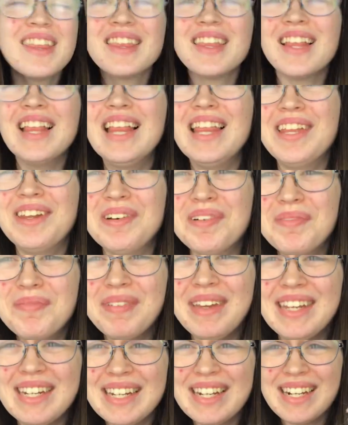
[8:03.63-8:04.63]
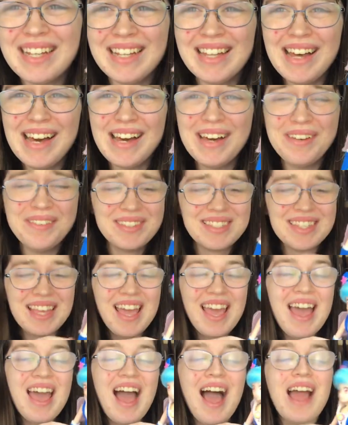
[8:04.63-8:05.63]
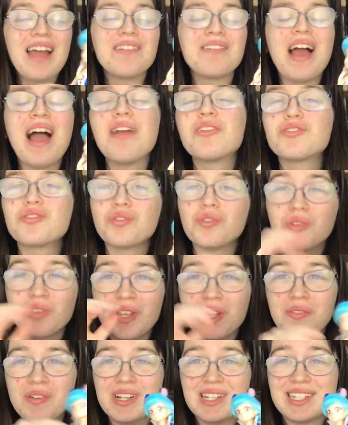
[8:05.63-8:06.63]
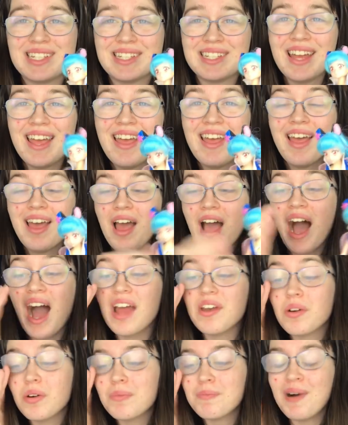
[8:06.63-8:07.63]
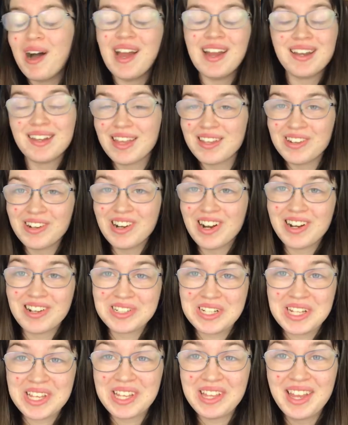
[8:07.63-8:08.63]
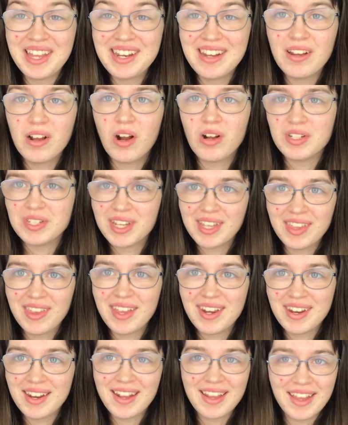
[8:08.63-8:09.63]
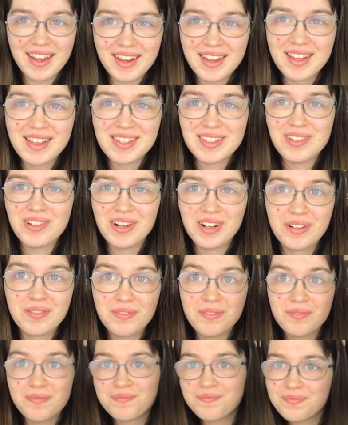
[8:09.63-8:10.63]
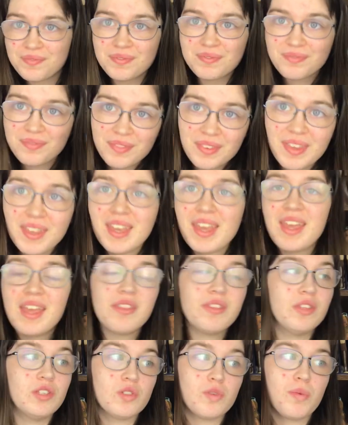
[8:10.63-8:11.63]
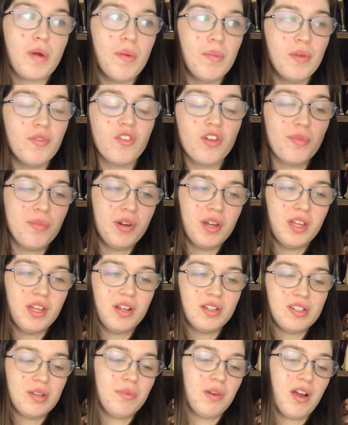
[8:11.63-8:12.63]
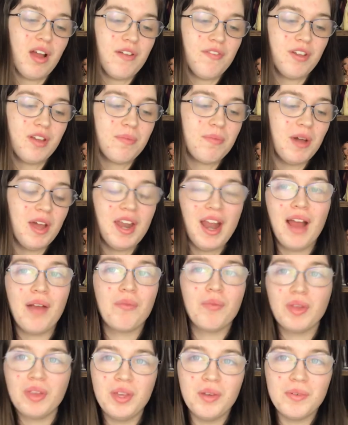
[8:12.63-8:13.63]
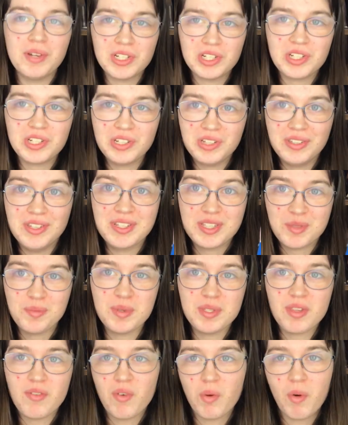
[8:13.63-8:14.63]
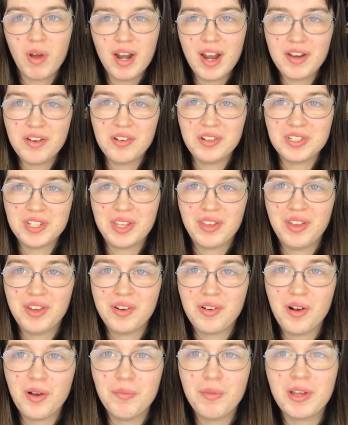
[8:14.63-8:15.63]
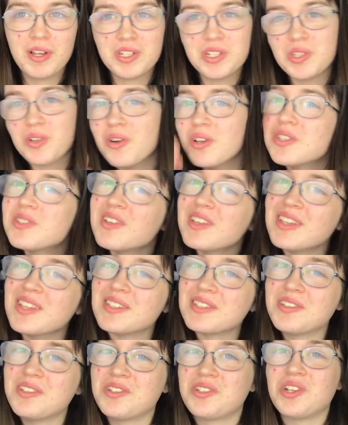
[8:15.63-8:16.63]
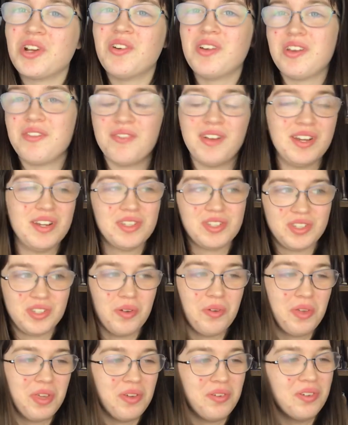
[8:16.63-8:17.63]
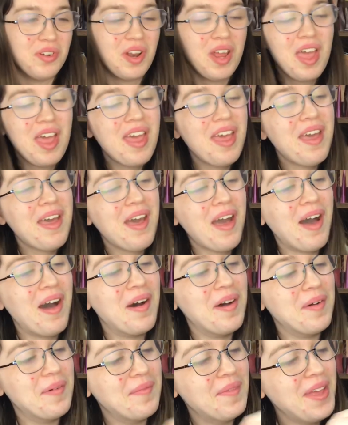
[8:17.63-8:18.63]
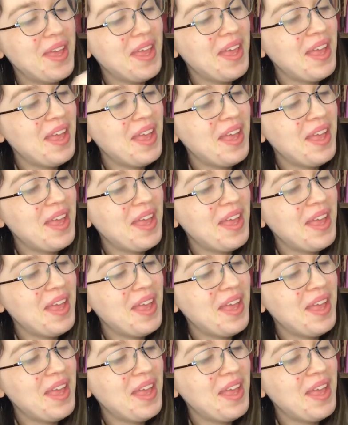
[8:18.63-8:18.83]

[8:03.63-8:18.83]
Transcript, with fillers: the little mitten gloves. I, I truly wish, I don't mind that they're not articulated, articulated I get it, because they're, these are probably for a pretty young demographic, but I really wish this specific one had an articulated arm, because she's always doing this in the show, and I find it so cute. Um,